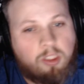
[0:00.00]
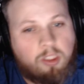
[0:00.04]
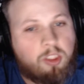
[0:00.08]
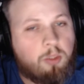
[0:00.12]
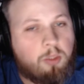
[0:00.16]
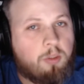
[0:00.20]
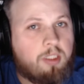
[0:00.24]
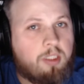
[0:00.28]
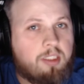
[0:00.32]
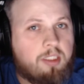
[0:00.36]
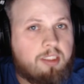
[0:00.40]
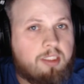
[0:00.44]

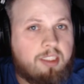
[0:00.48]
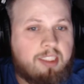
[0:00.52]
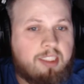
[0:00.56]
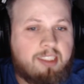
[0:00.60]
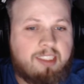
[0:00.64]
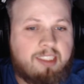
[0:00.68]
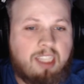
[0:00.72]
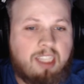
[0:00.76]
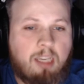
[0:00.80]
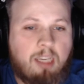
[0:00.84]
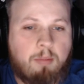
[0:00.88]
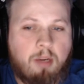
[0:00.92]
units in the
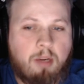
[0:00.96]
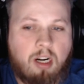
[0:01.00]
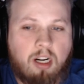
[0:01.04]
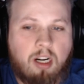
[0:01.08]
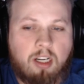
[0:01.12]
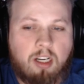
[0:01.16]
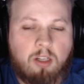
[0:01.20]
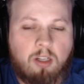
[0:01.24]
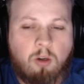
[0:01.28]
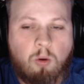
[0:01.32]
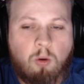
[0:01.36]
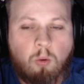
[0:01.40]
same
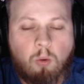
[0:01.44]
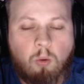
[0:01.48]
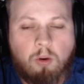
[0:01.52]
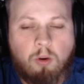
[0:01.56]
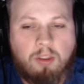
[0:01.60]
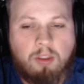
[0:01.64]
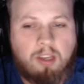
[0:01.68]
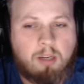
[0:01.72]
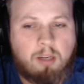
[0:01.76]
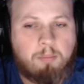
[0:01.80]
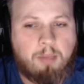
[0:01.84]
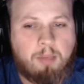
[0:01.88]
area or
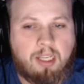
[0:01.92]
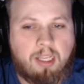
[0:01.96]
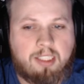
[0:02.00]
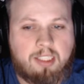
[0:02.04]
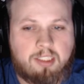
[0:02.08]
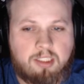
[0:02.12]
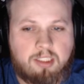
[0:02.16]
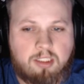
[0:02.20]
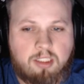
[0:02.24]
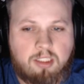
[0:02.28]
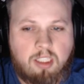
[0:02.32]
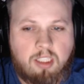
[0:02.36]
their
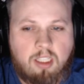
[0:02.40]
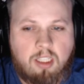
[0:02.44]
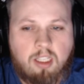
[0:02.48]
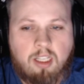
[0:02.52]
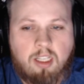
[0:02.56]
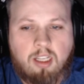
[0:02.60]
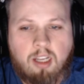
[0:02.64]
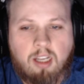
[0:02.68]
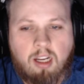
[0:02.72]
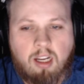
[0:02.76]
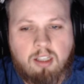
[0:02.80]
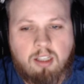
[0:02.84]
bases,
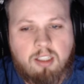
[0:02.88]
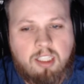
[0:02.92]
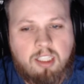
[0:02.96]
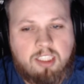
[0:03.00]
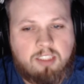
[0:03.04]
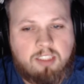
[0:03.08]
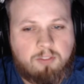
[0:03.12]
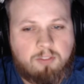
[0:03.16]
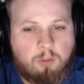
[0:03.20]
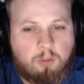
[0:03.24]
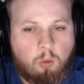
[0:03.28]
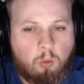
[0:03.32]
unless
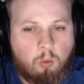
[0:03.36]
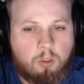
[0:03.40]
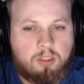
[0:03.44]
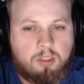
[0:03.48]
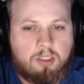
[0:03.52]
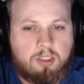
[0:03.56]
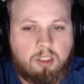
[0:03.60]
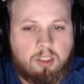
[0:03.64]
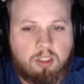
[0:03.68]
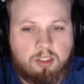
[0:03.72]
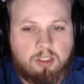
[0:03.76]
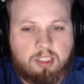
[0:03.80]
of course
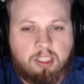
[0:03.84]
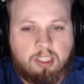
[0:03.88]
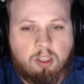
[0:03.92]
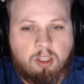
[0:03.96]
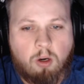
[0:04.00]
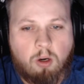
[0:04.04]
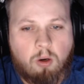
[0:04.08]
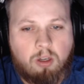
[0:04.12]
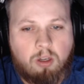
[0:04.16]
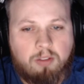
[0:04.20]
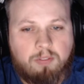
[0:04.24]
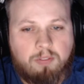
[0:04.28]
there is a
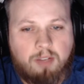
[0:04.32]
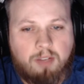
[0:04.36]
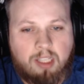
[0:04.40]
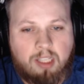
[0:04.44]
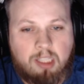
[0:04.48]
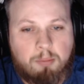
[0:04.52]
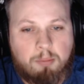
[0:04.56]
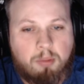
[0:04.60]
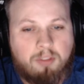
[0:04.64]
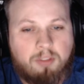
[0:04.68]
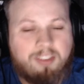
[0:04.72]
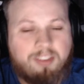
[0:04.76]
card effect
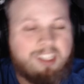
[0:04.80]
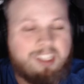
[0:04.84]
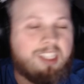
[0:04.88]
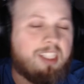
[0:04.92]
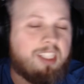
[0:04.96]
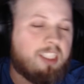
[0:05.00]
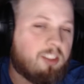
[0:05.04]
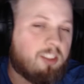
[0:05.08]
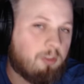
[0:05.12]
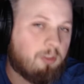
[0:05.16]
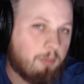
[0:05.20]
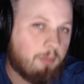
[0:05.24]
preventing
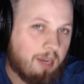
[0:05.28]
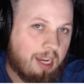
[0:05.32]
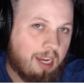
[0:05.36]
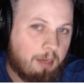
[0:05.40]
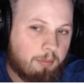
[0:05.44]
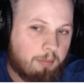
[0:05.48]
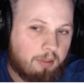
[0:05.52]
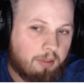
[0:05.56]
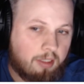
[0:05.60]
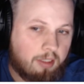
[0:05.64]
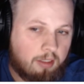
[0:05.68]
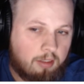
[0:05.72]
this from
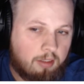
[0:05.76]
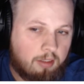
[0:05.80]
happening.